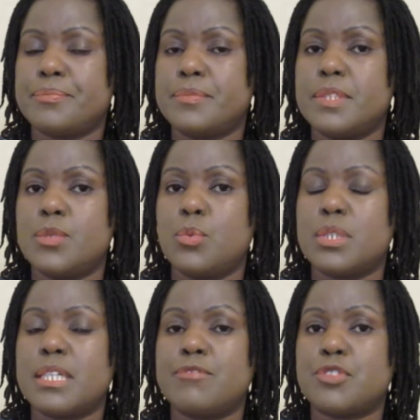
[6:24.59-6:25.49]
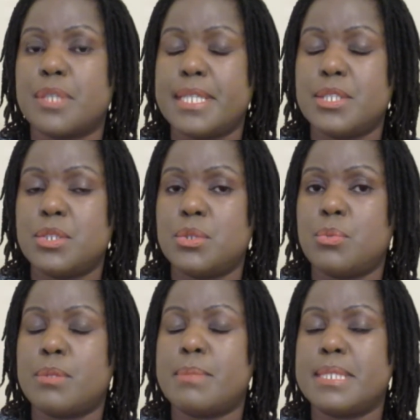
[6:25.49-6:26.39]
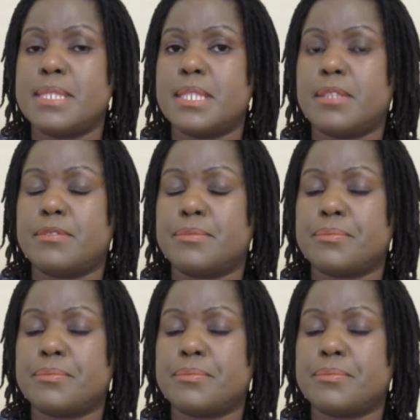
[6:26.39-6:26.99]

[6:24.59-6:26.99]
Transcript: This is what I've tried to do with myself.